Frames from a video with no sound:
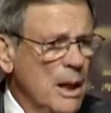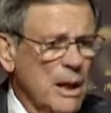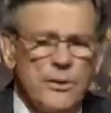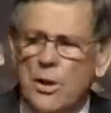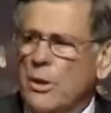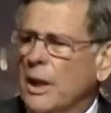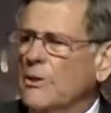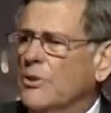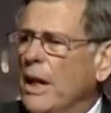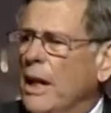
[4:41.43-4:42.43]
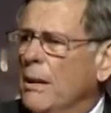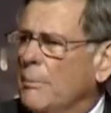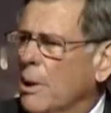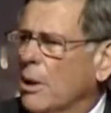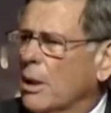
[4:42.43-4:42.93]
And during the same
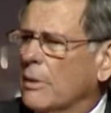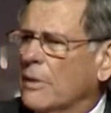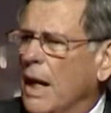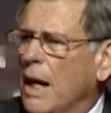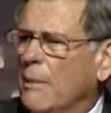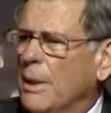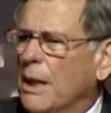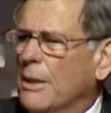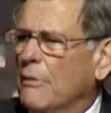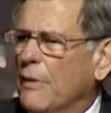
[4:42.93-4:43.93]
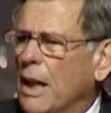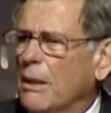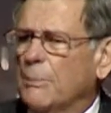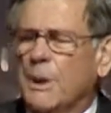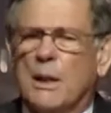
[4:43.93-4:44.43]
period of time, they
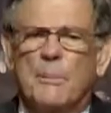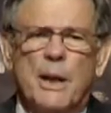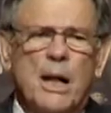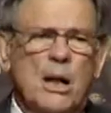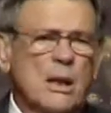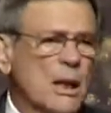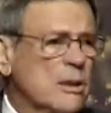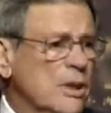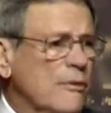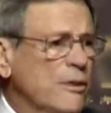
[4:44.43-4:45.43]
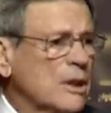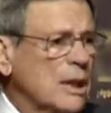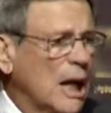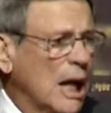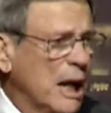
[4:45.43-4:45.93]
developed in America a different
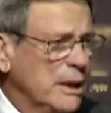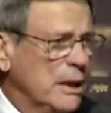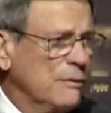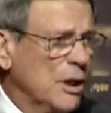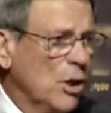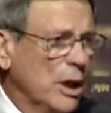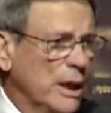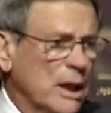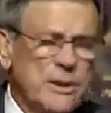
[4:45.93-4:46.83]
kind of lawyer,